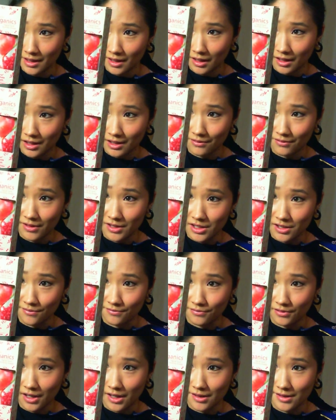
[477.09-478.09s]
artificial
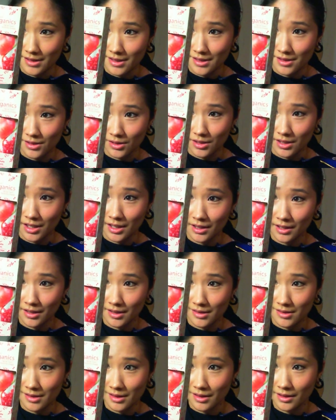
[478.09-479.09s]
fragrances or
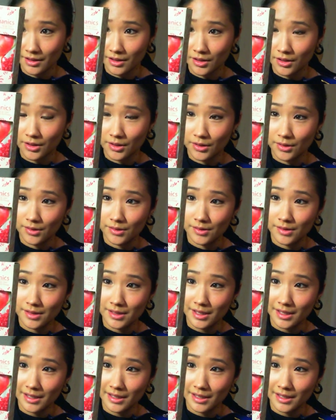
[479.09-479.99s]
colors, silicones,